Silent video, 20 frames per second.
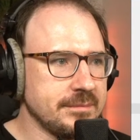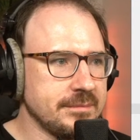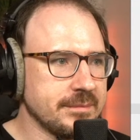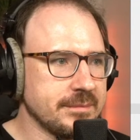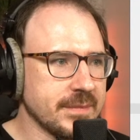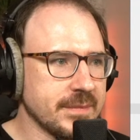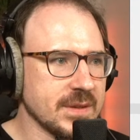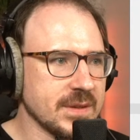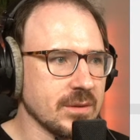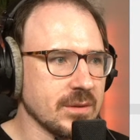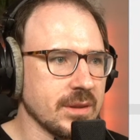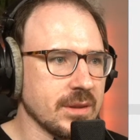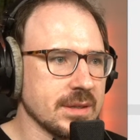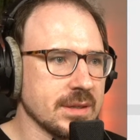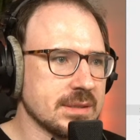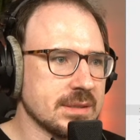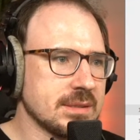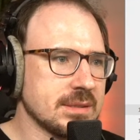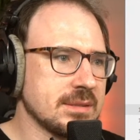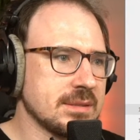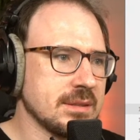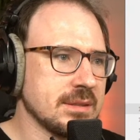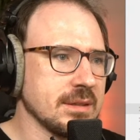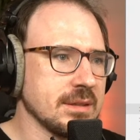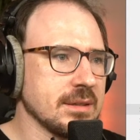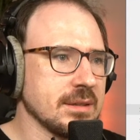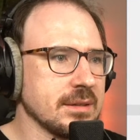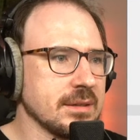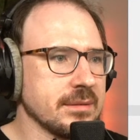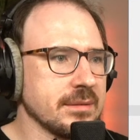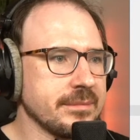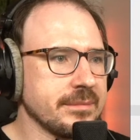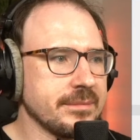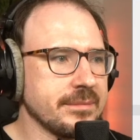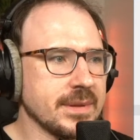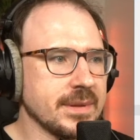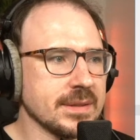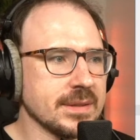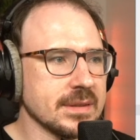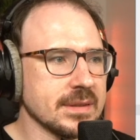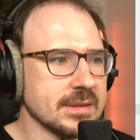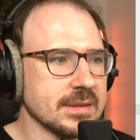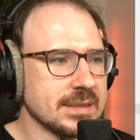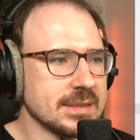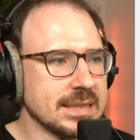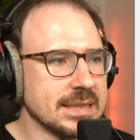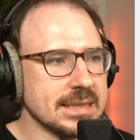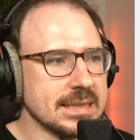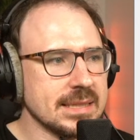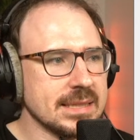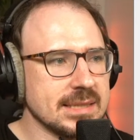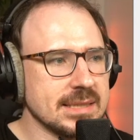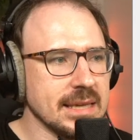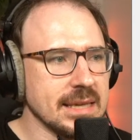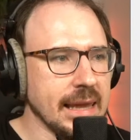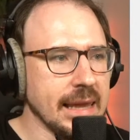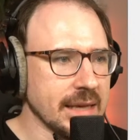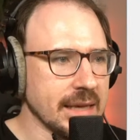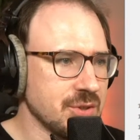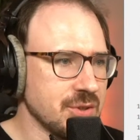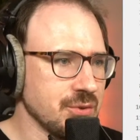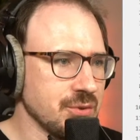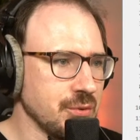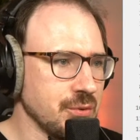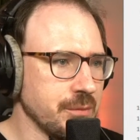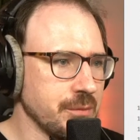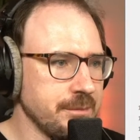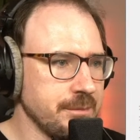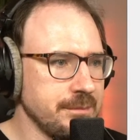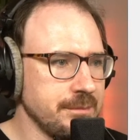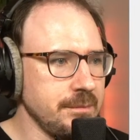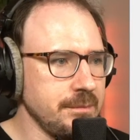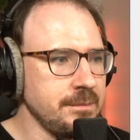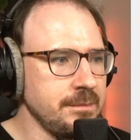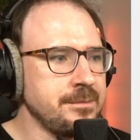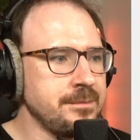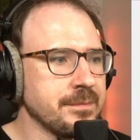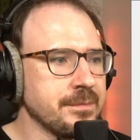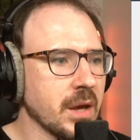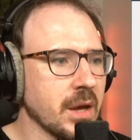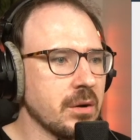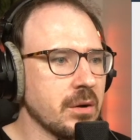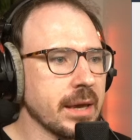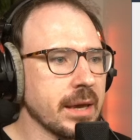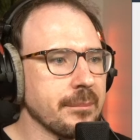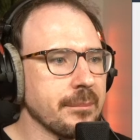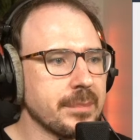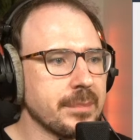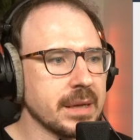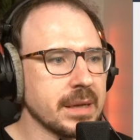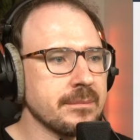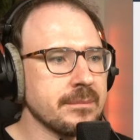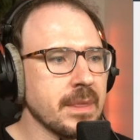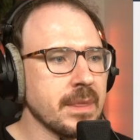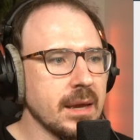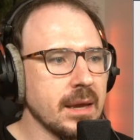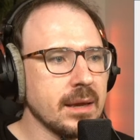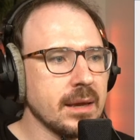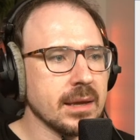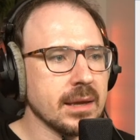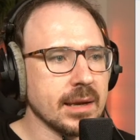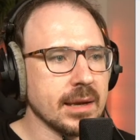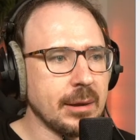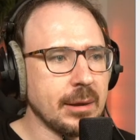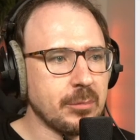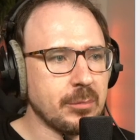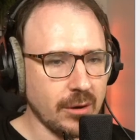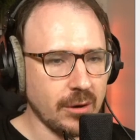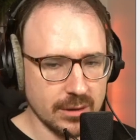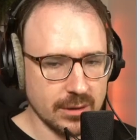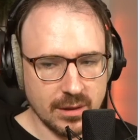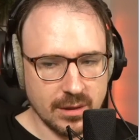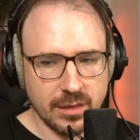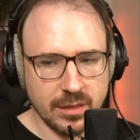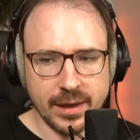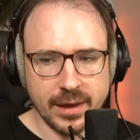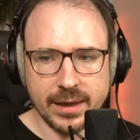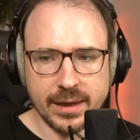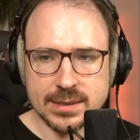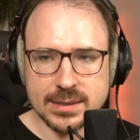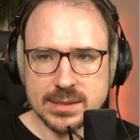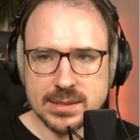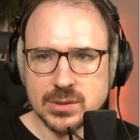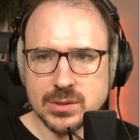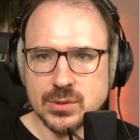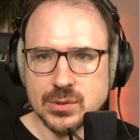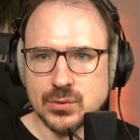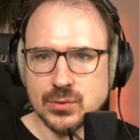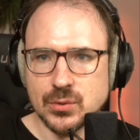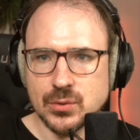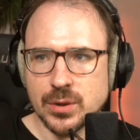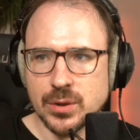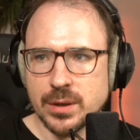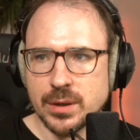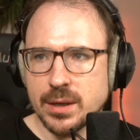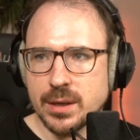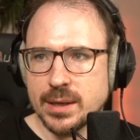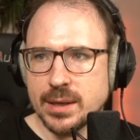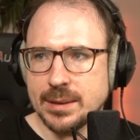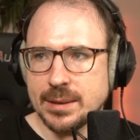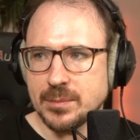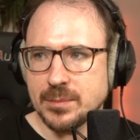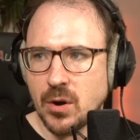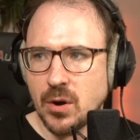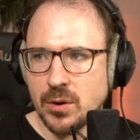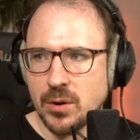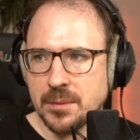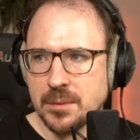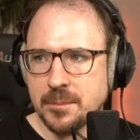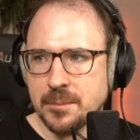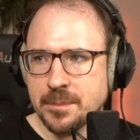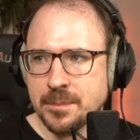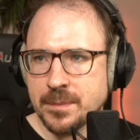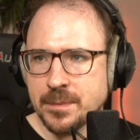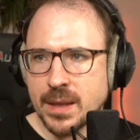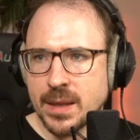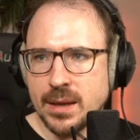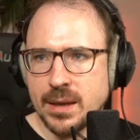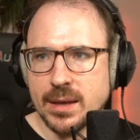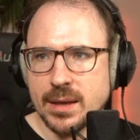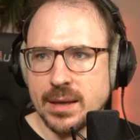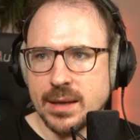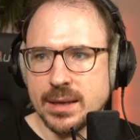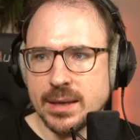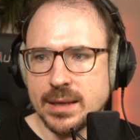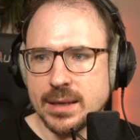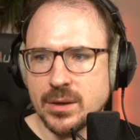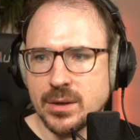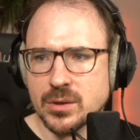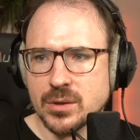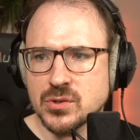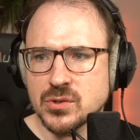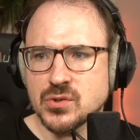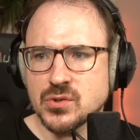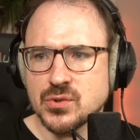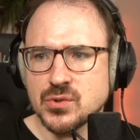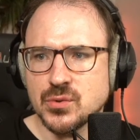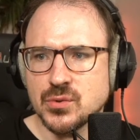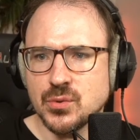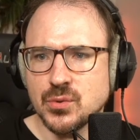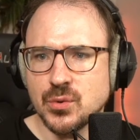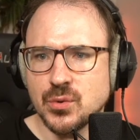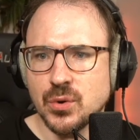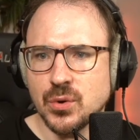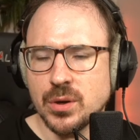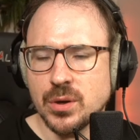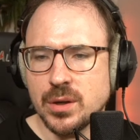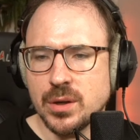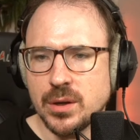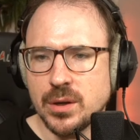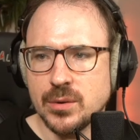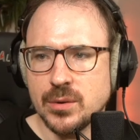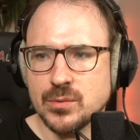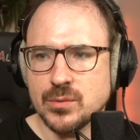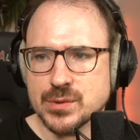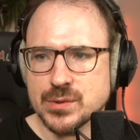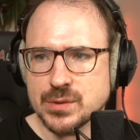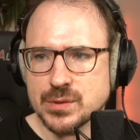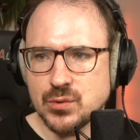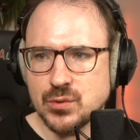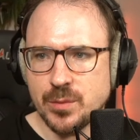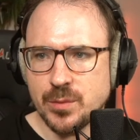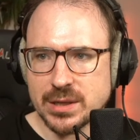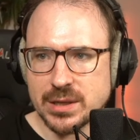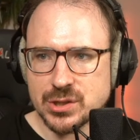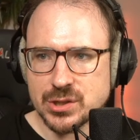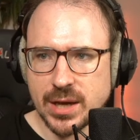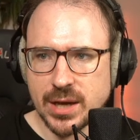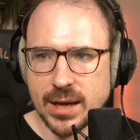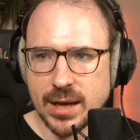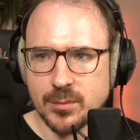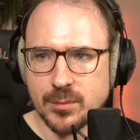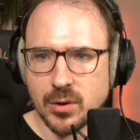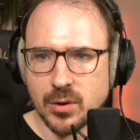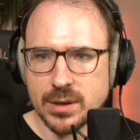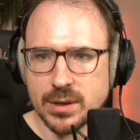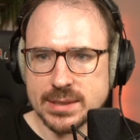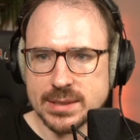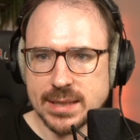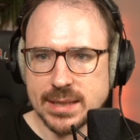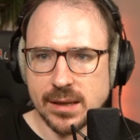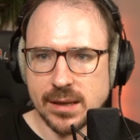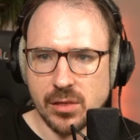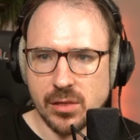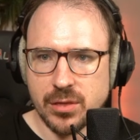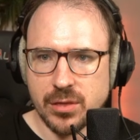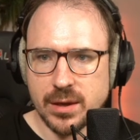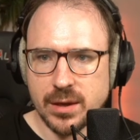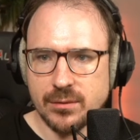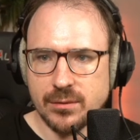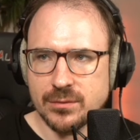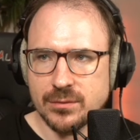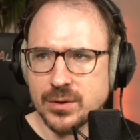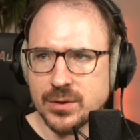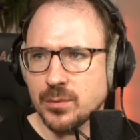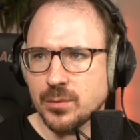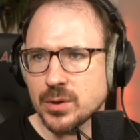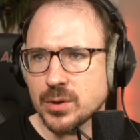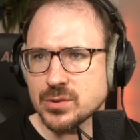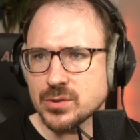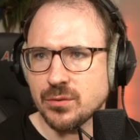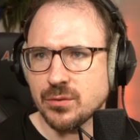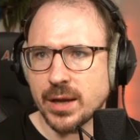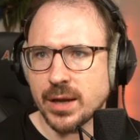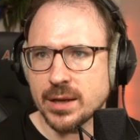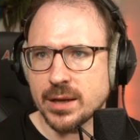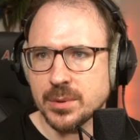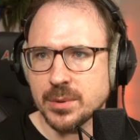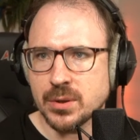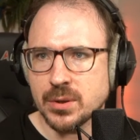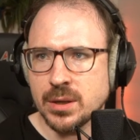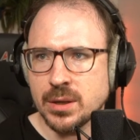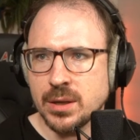So this is still a to do. Okay, but important thing is to keep going and not to lose too much time on a single thing. If you want to write a book,